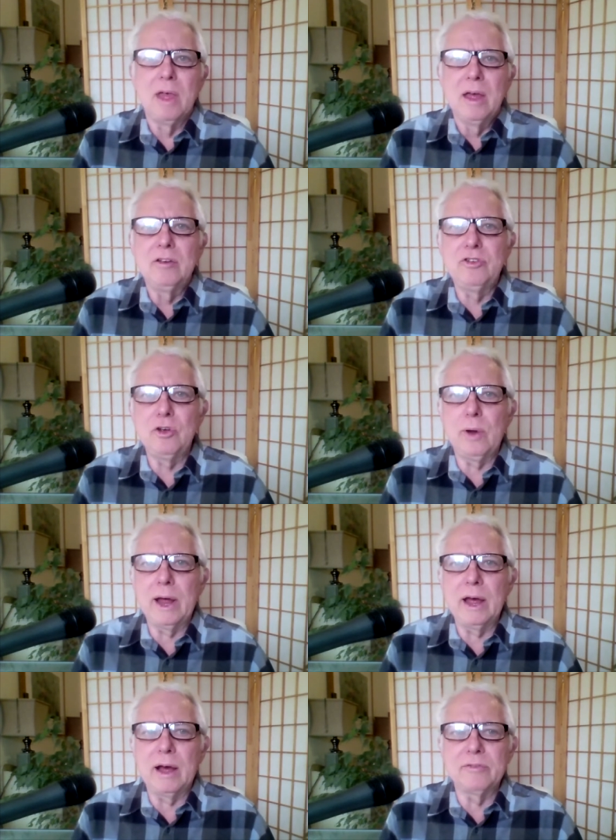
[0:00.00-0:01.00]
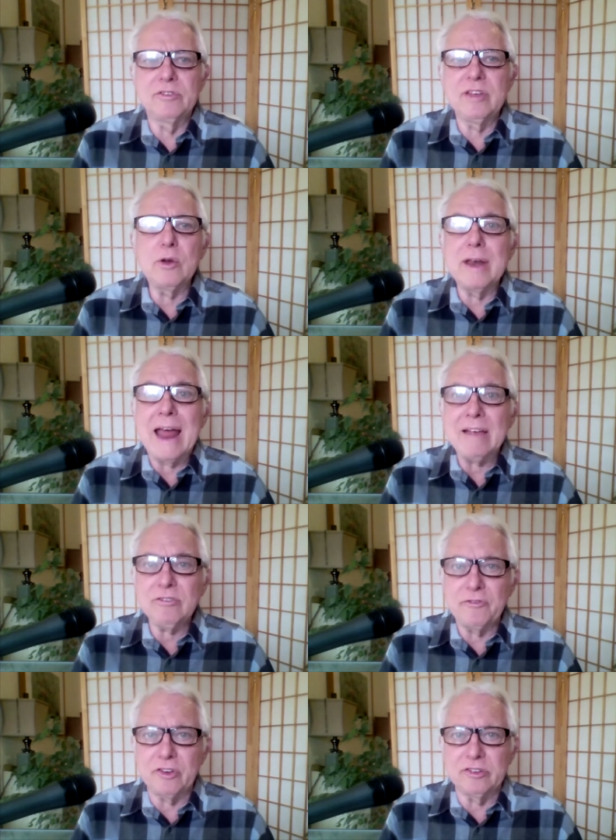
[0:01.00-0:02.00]
to a uh, secret
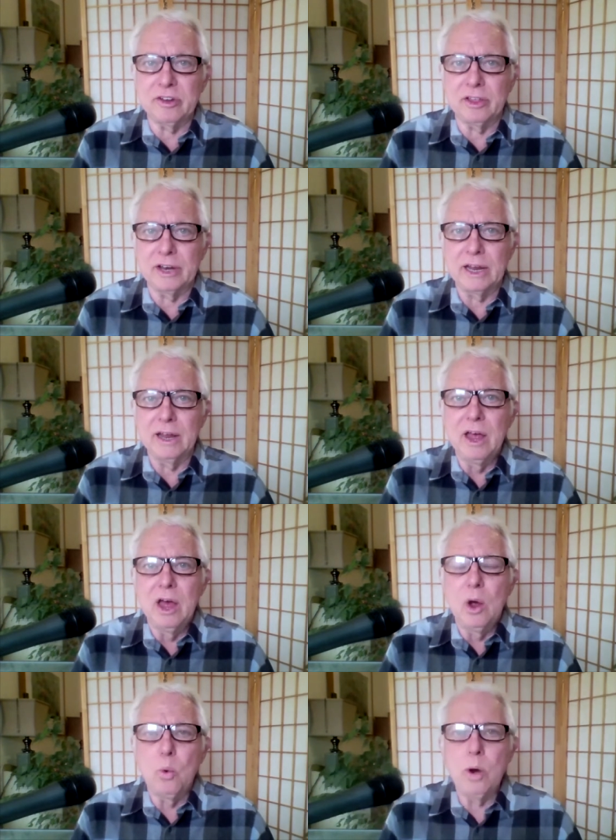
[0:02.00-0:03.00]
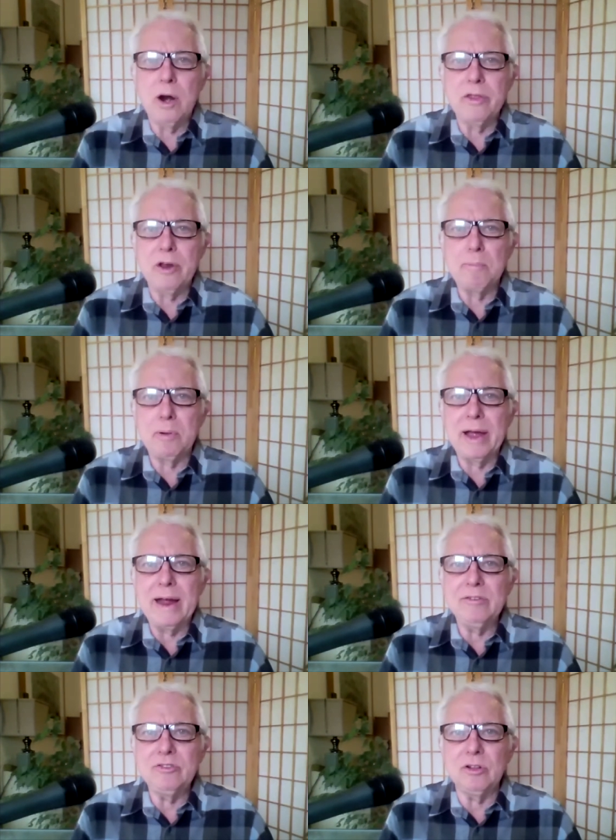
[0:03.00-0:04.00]
NASA facility where there are
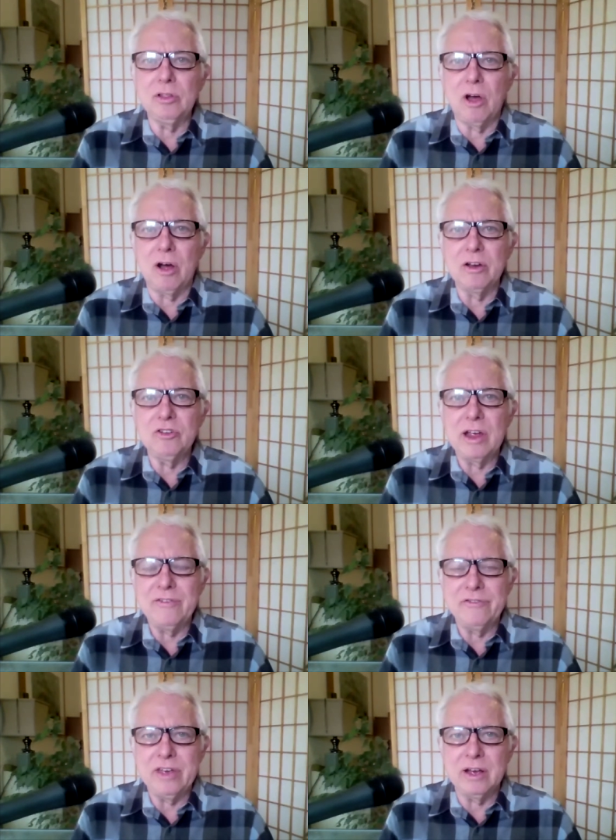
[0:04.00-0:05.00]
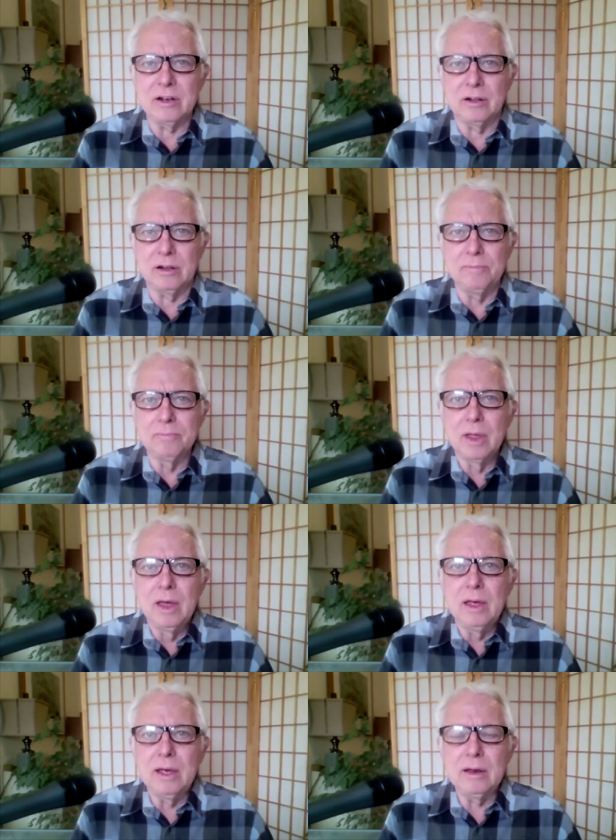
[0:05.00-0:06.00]
plans to launch a vehicle
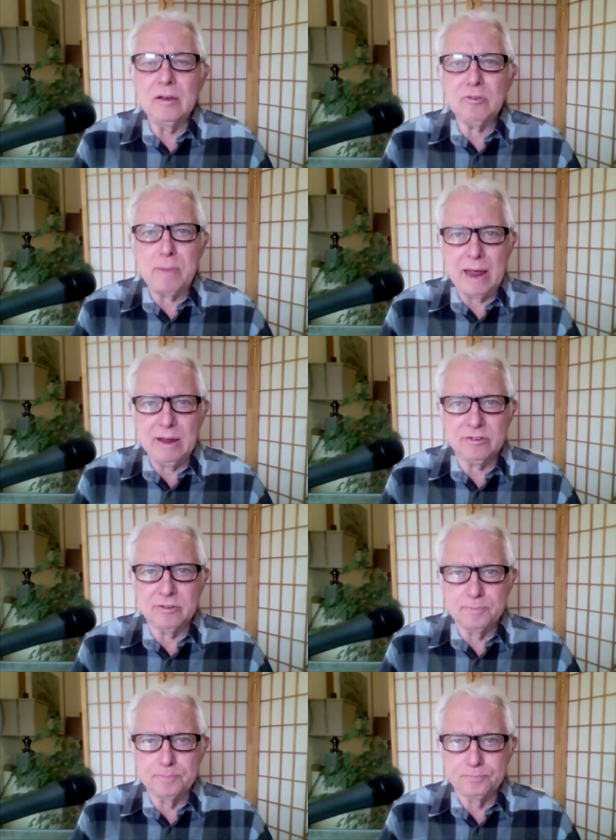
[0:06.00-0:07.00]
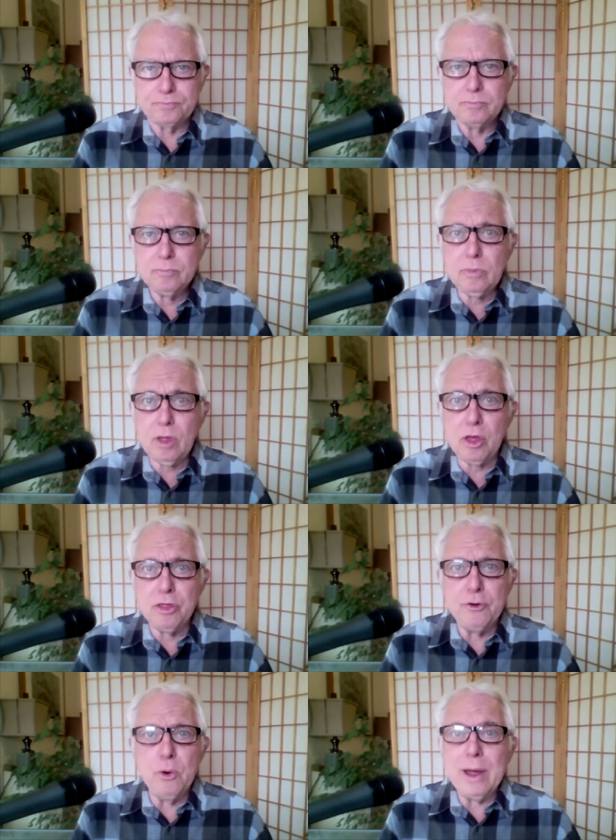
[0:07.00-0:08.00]
into space
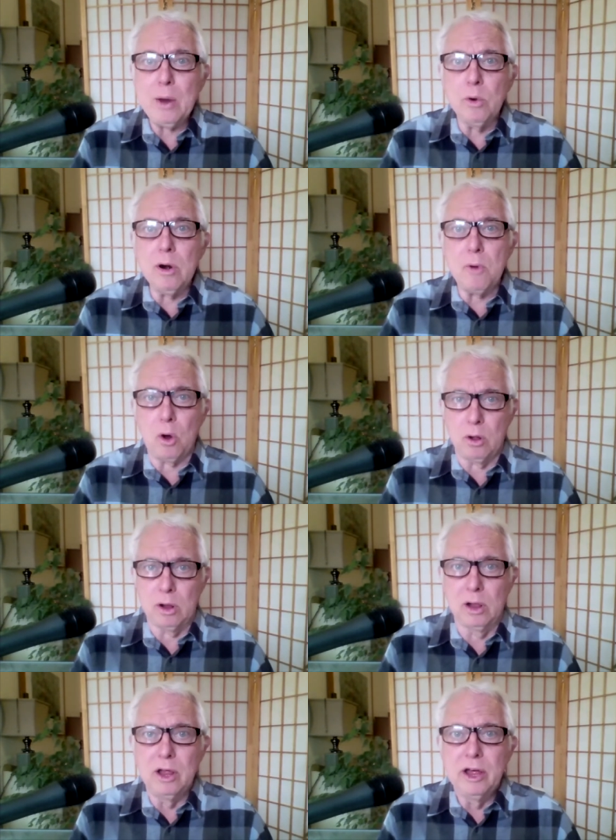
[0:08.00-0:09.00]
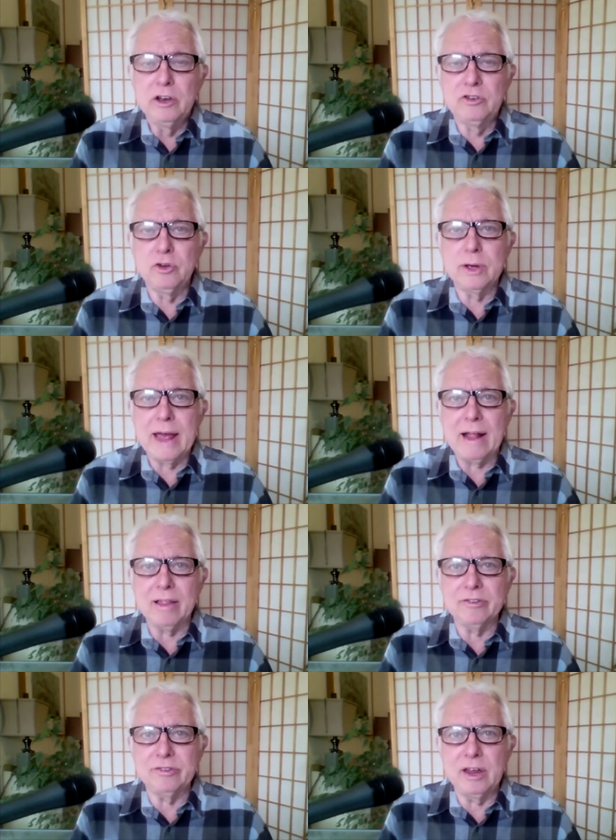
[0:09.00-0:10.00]
through a wormhole to a
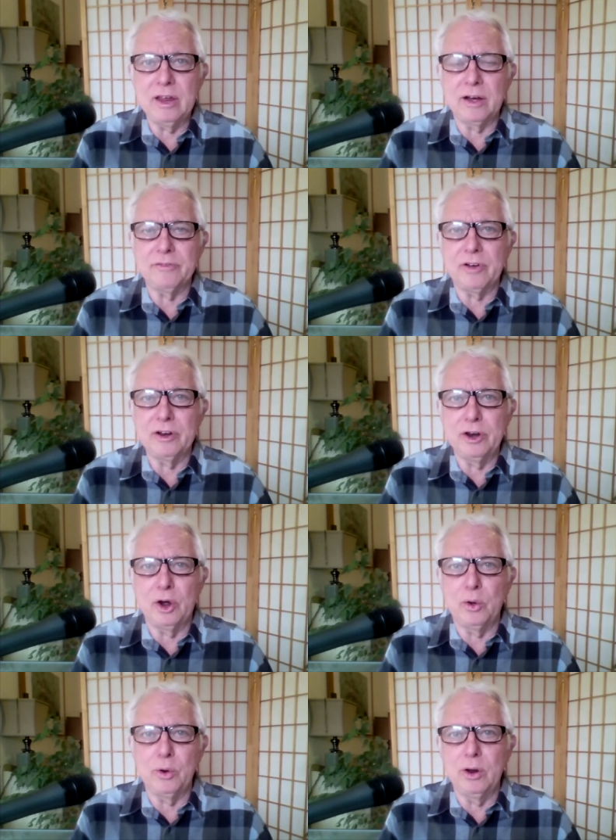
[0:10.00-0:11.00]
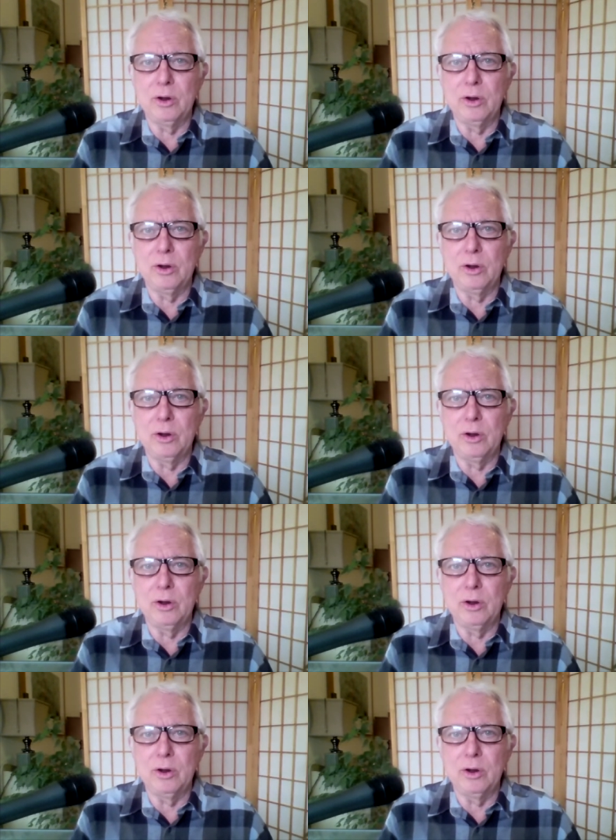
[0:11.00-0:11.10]
galaxy of unknown